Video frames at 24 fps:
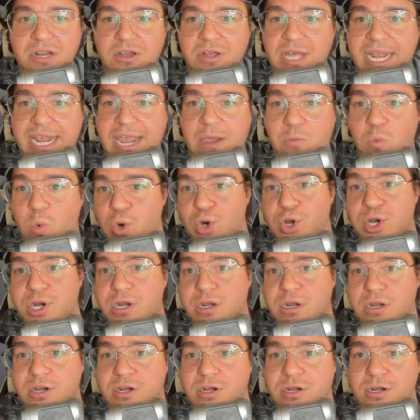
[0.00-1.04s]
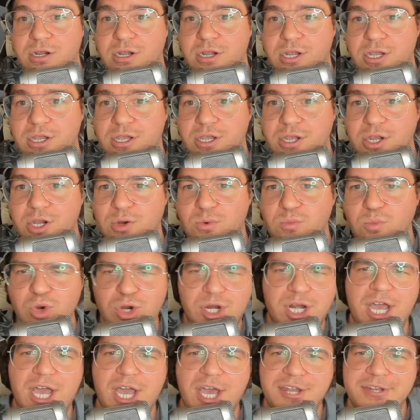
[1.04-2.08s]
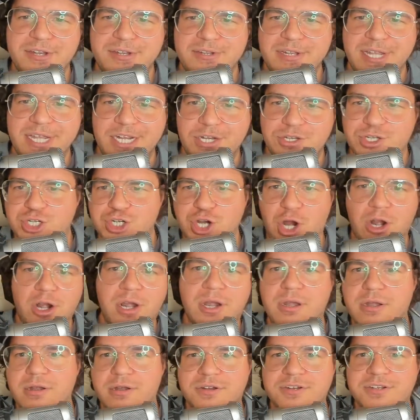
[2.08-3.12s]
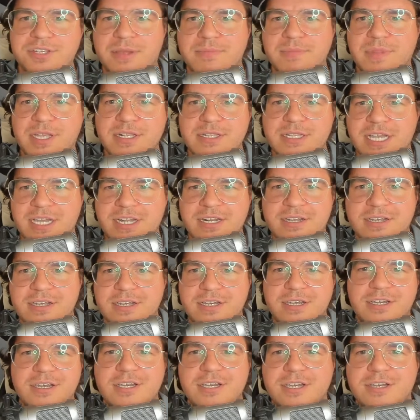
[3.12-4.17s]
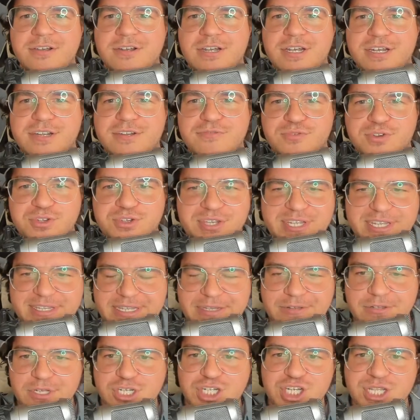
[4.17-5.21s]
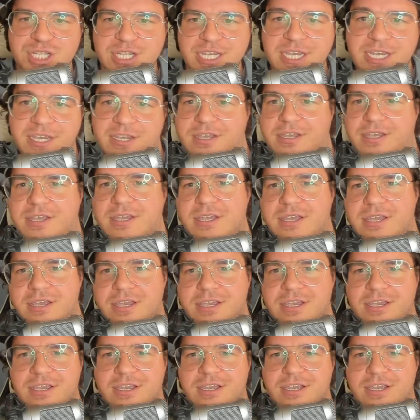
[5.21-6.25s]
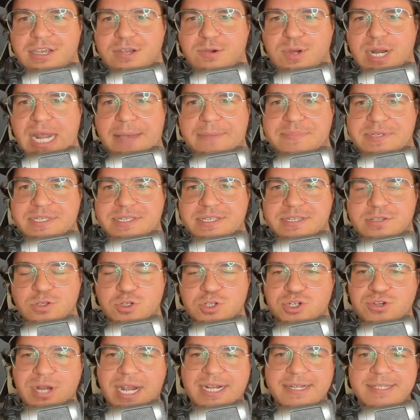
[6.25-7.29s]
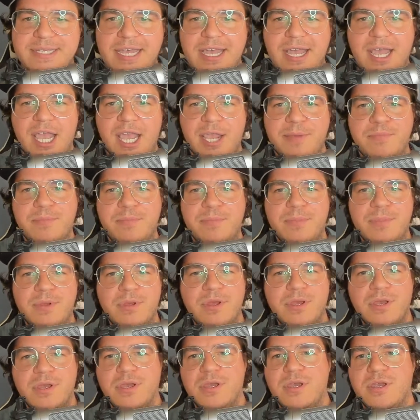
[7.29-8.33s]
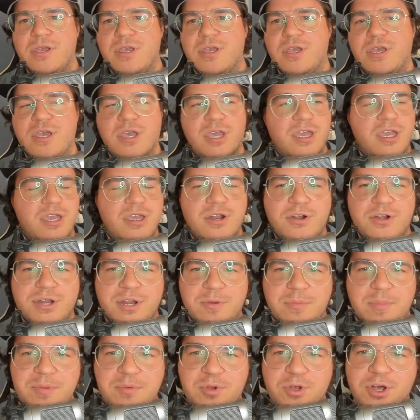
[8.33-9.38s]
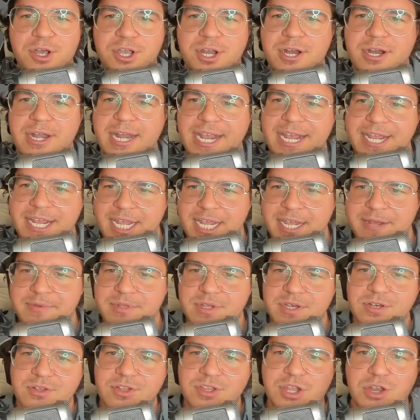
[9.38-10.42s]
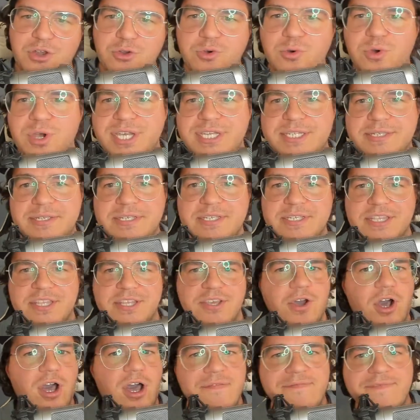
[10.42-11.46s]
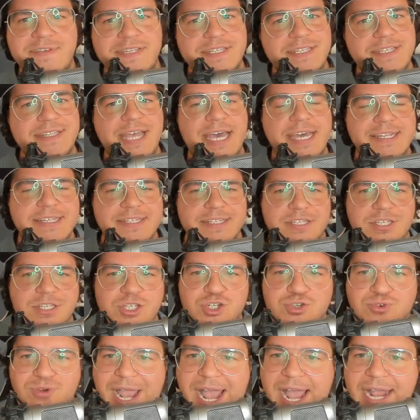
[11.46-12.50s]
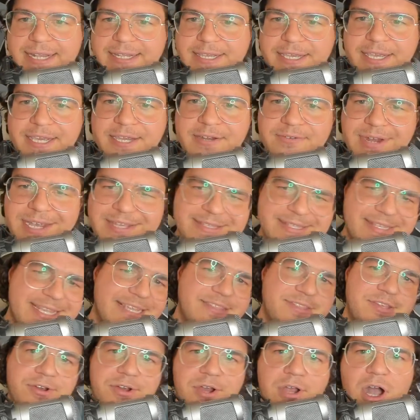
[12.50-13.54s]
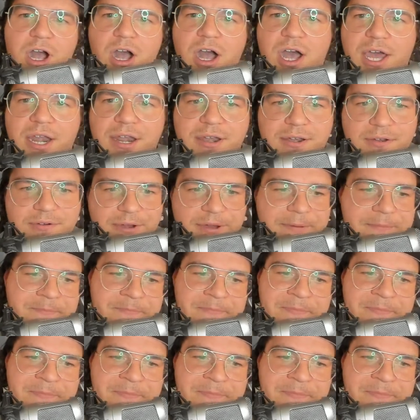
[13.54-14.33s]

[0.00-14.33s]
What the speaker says: at work, working on like a chart or something like that, right? Really diligently. What happens? You lose track of time. You don't hear people call your name. All the noises in the office, not as distracting, right? It's like they're gone, right?